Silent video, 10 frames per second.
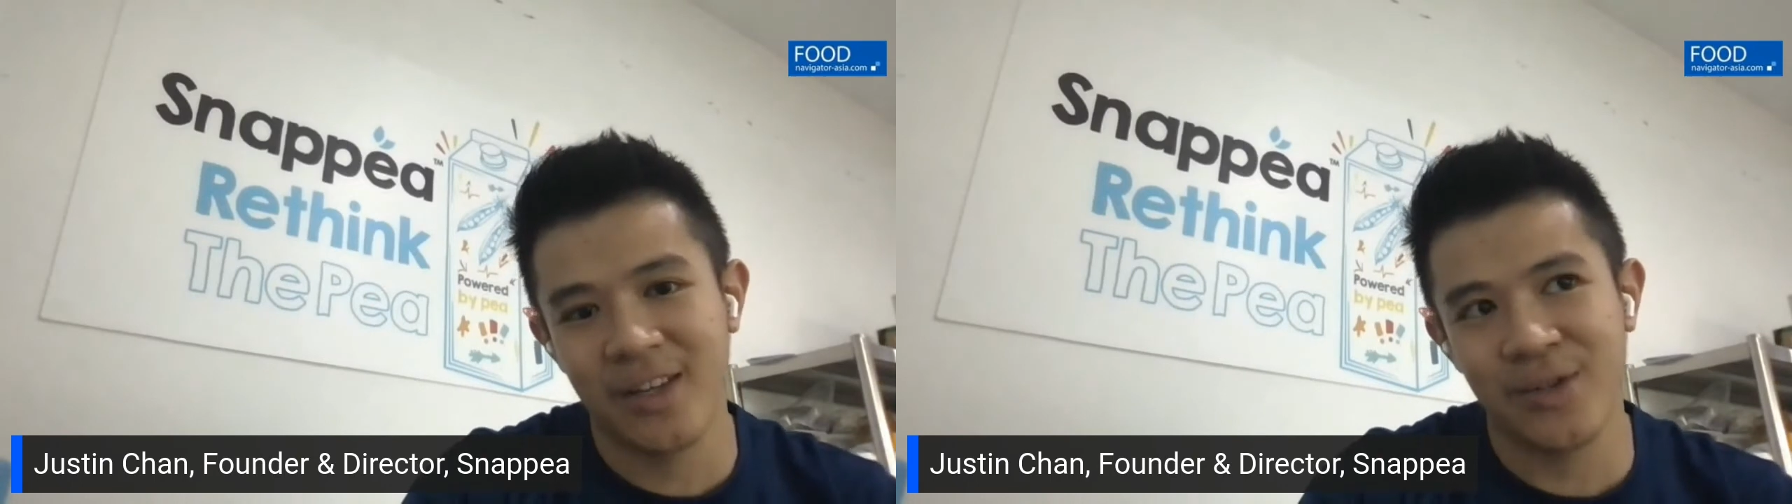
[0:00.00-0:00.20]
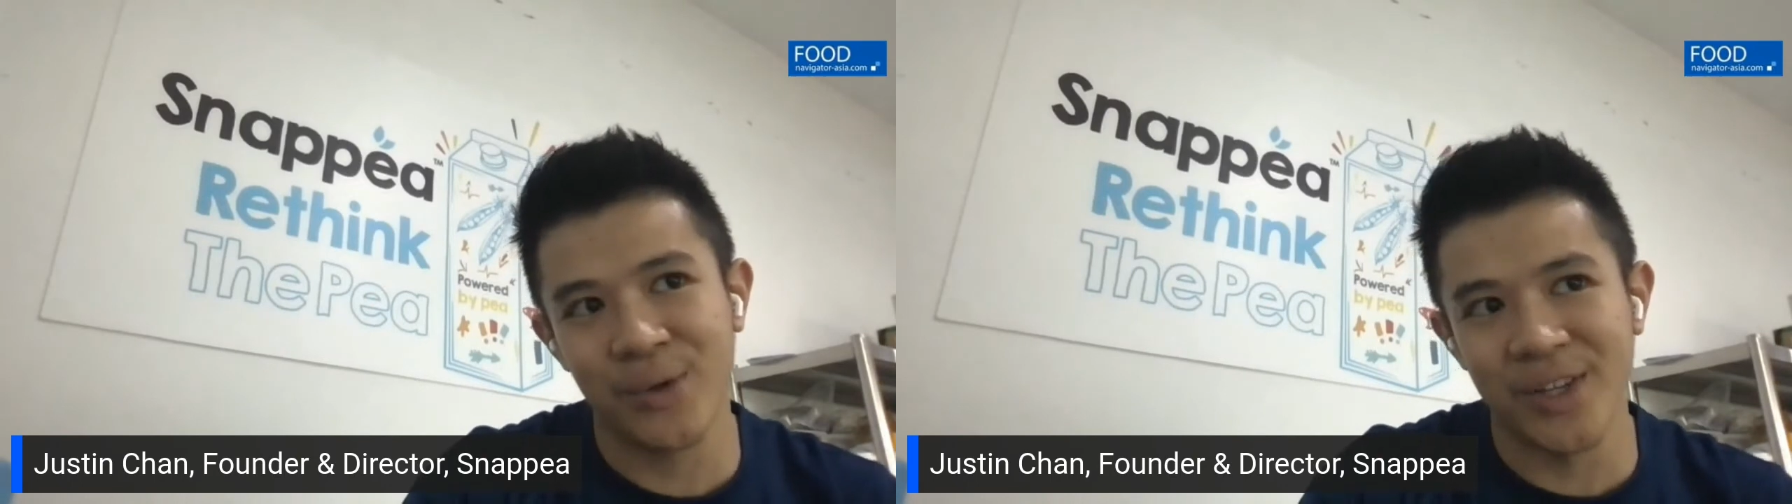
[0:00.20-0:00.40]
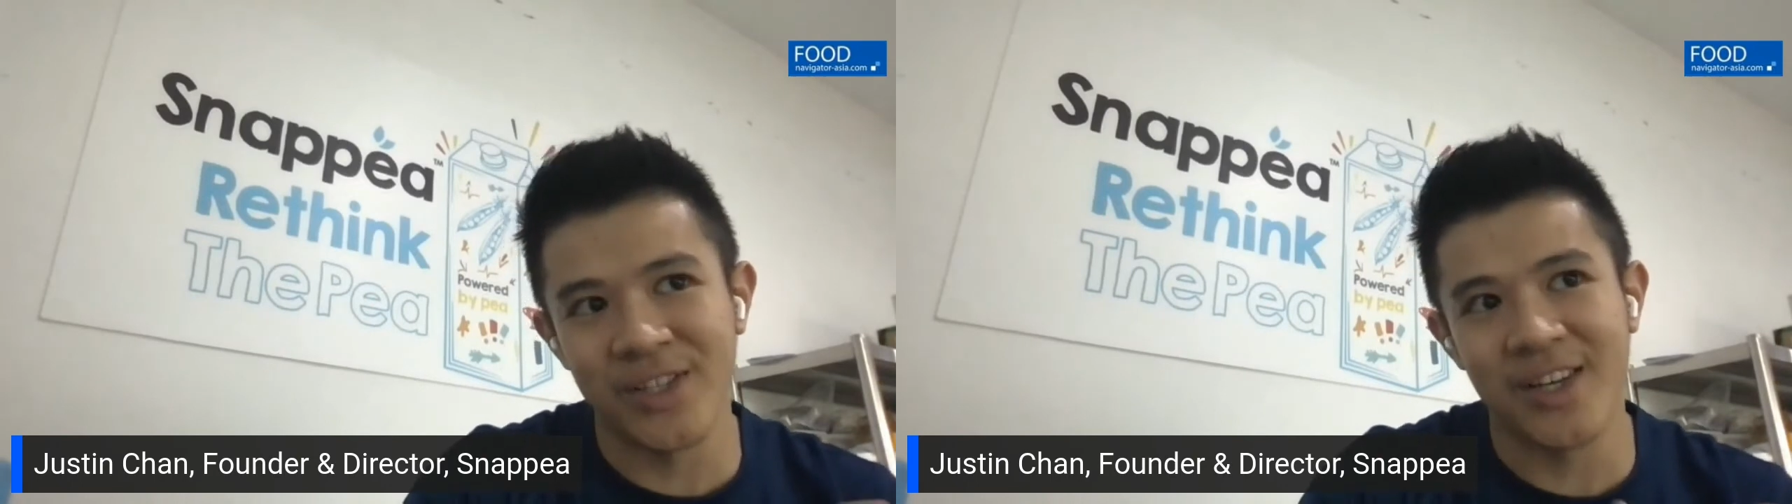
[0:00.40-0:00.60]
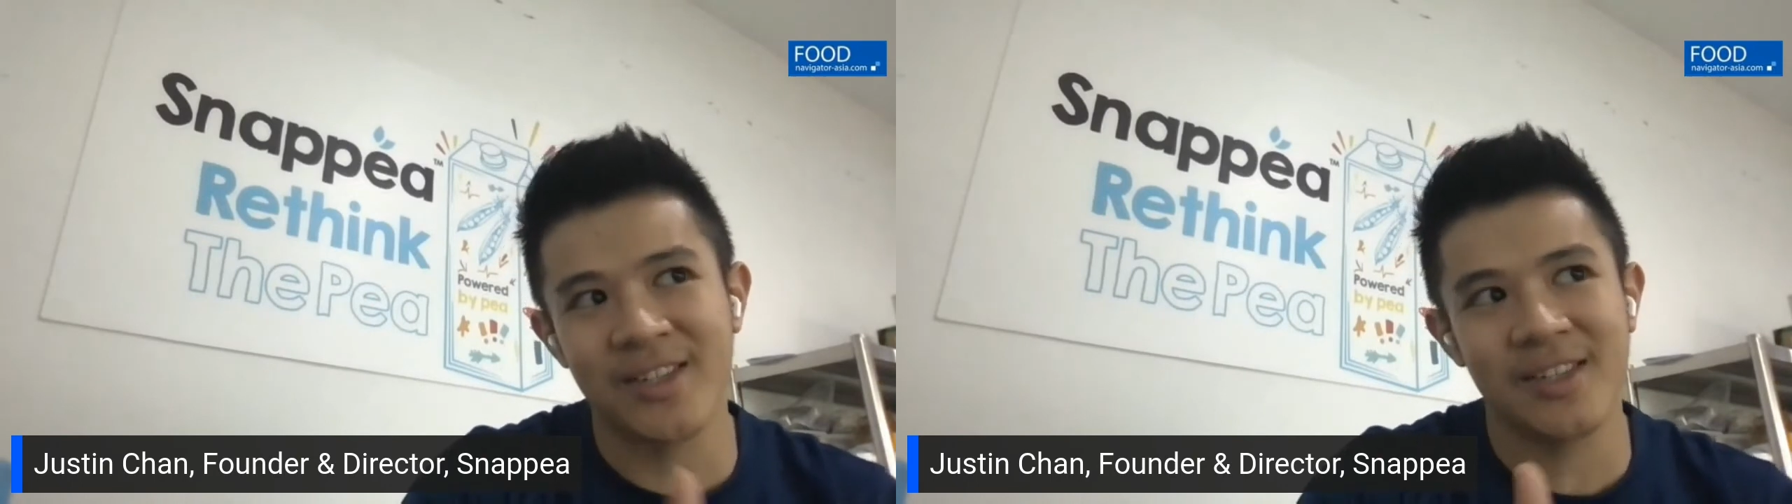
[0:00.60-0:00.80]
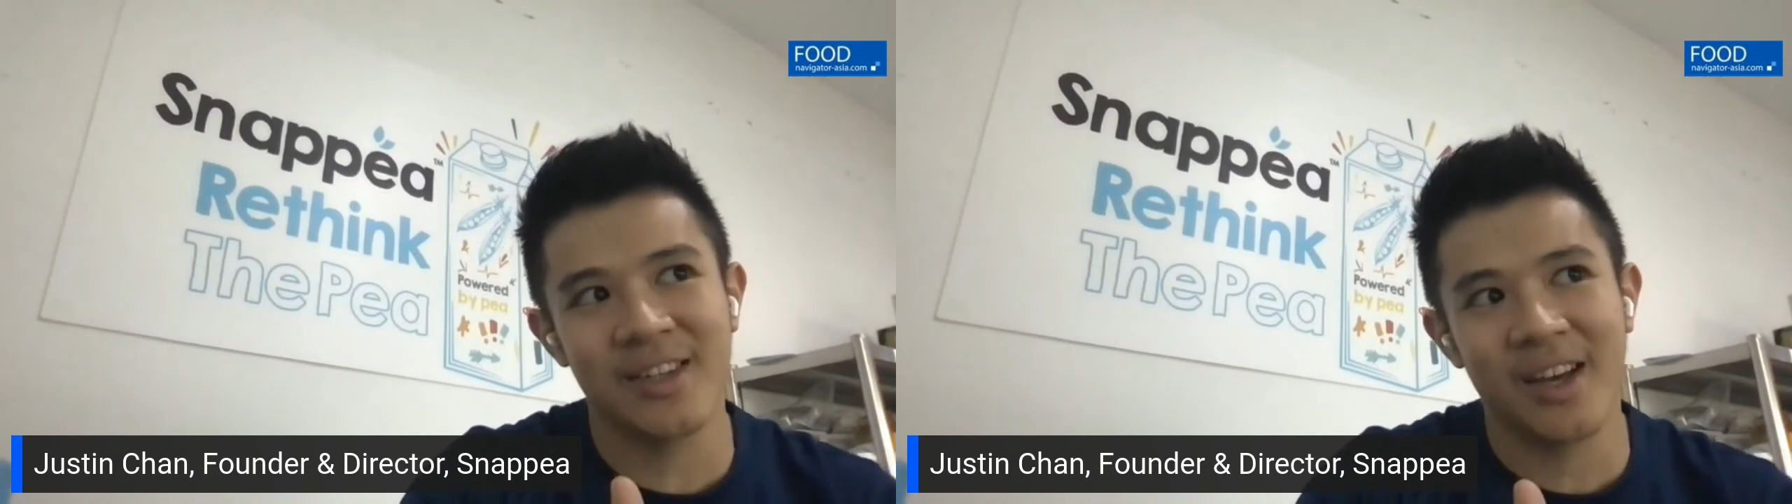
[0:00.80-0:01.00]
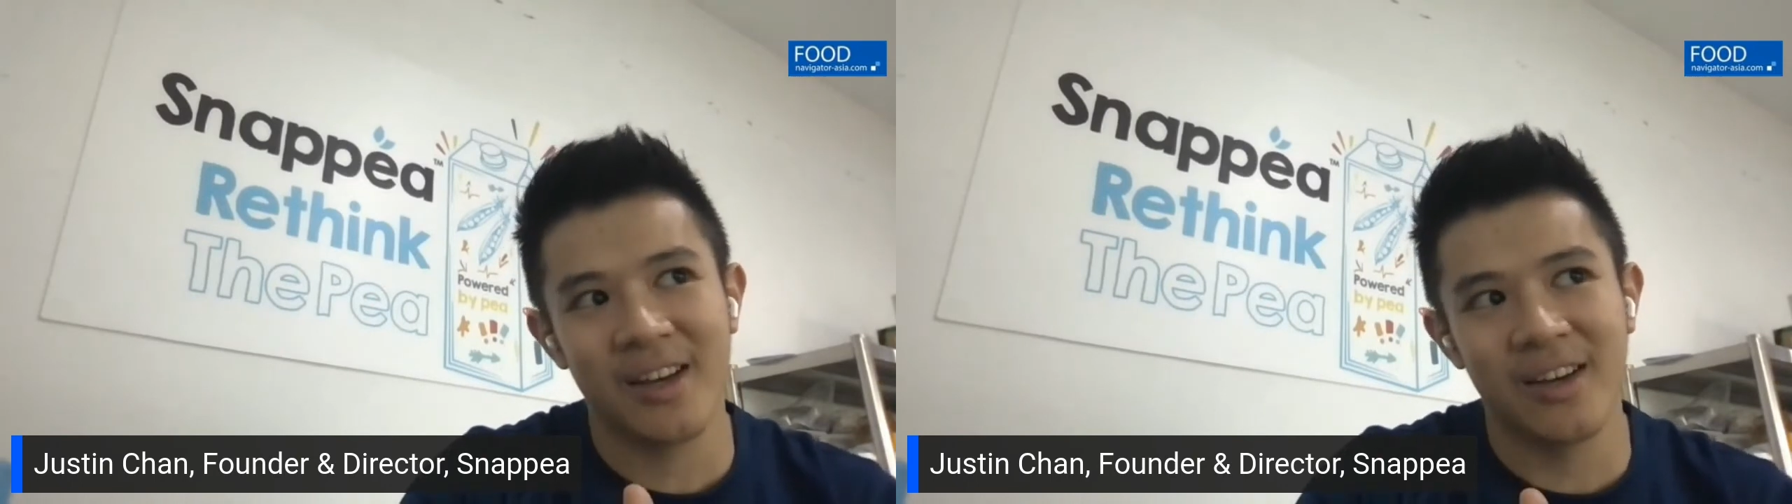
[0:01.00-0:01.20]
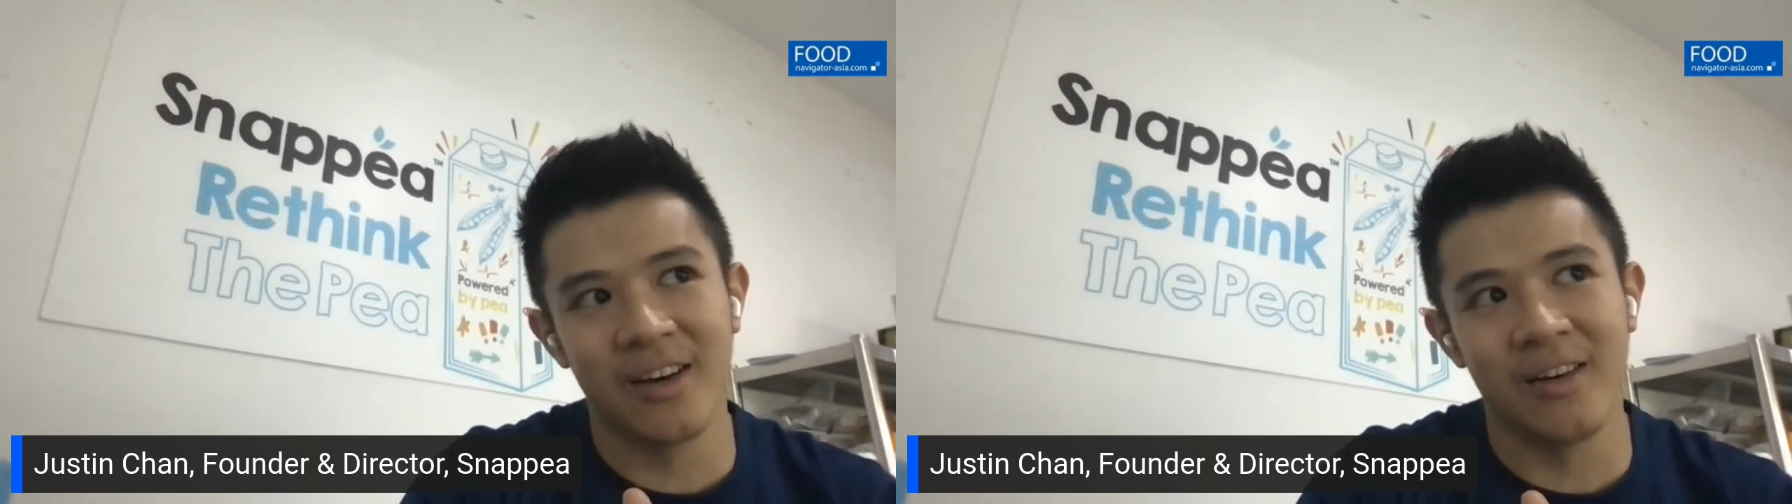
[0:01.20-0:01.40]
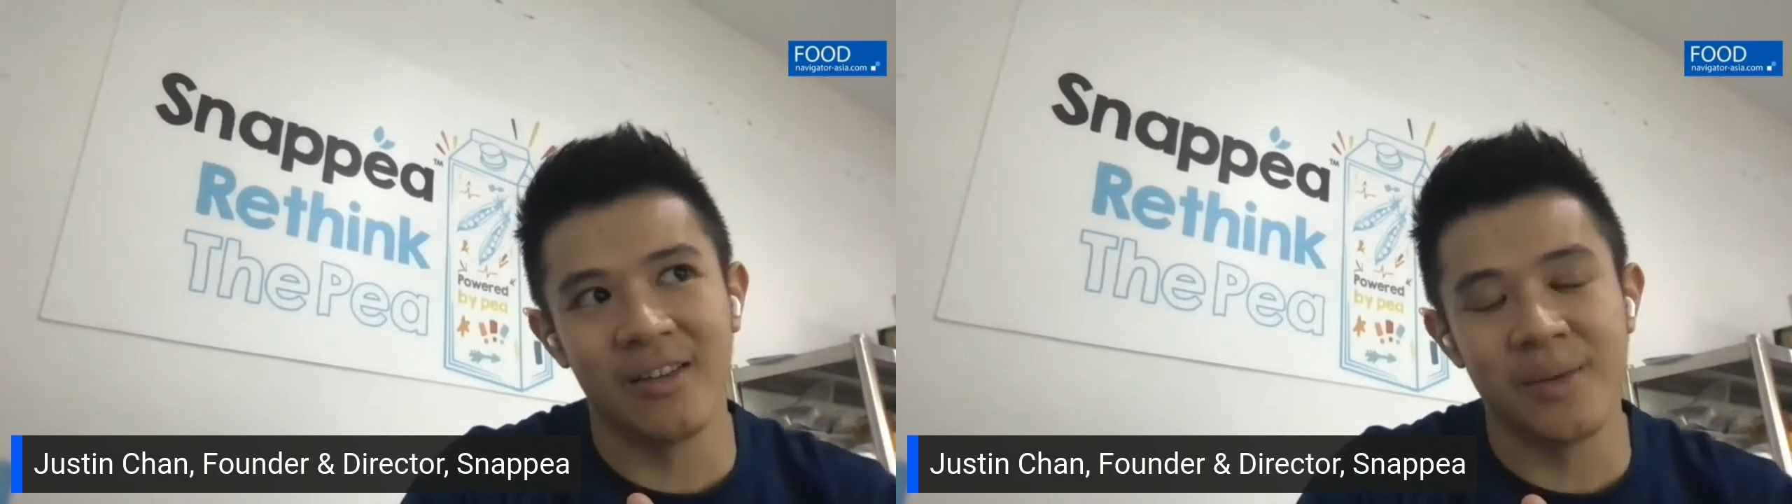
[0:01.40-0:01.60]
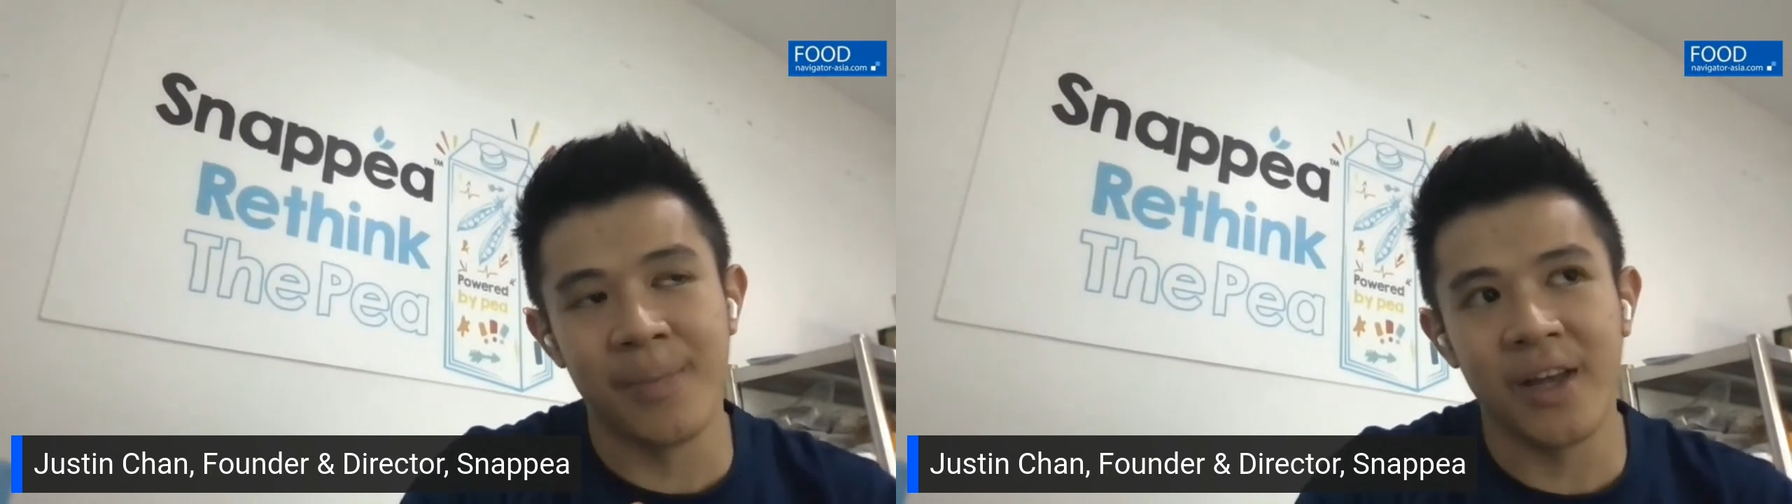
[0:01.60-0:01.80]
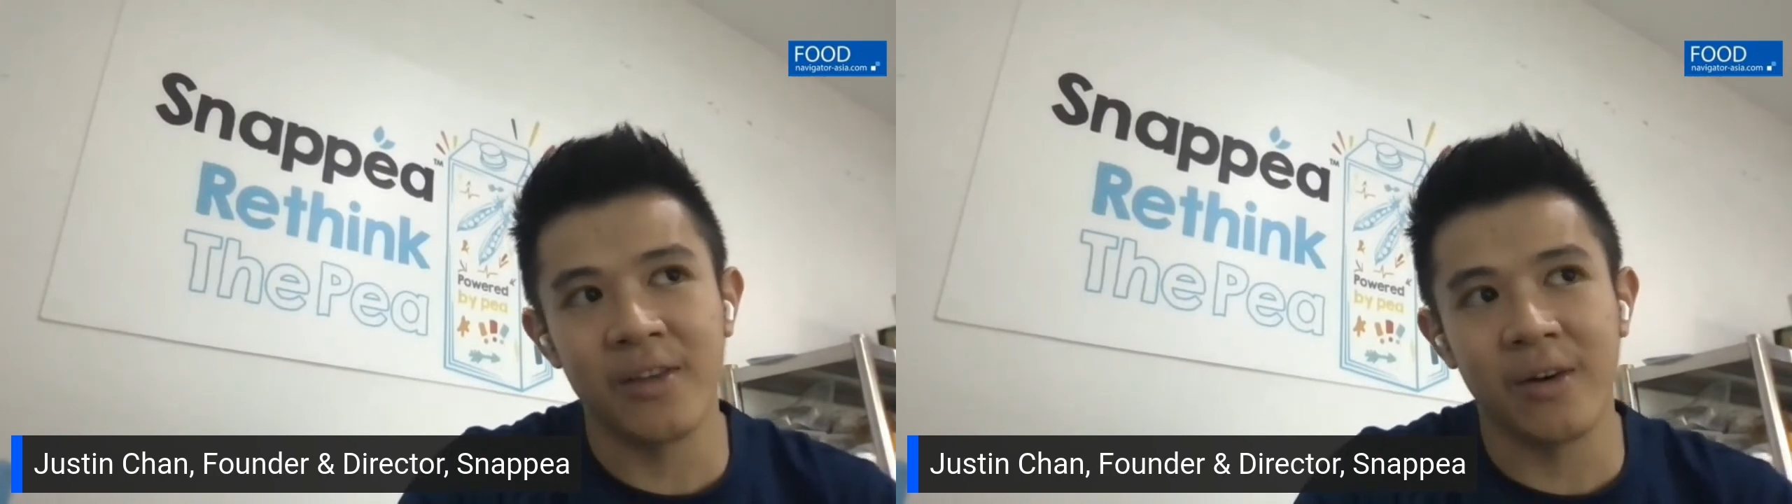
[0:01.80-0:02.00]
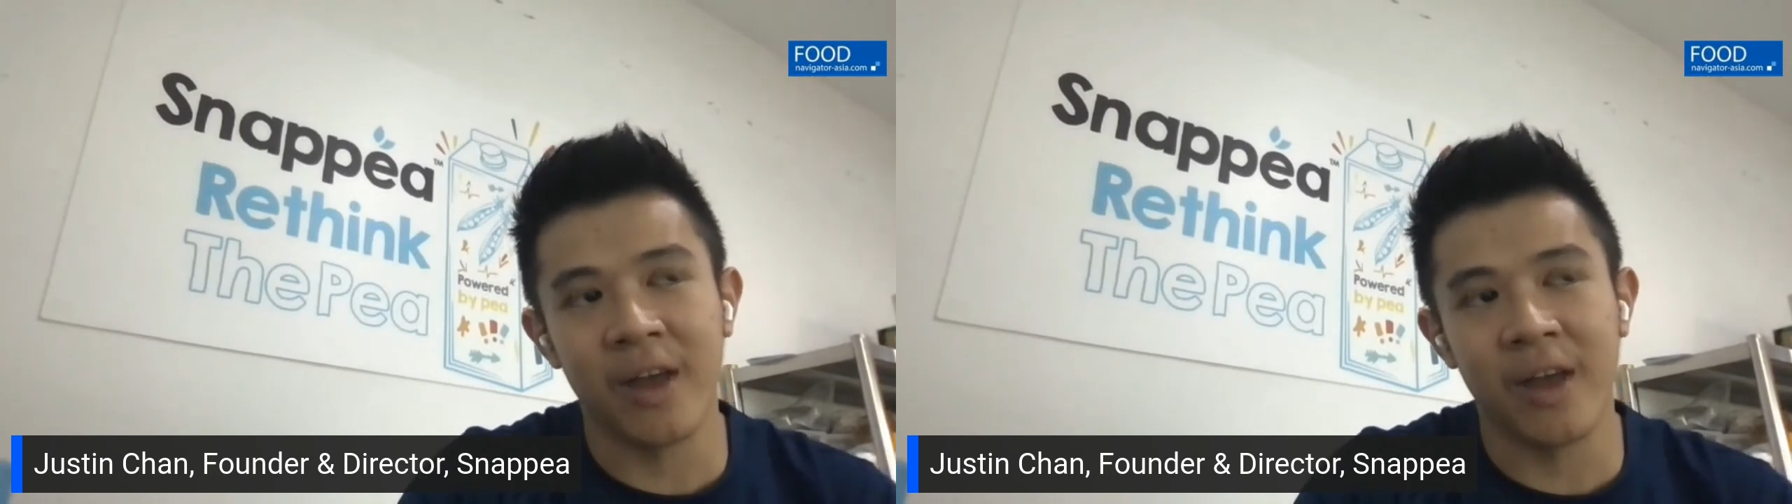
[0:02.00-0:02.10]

So it just depend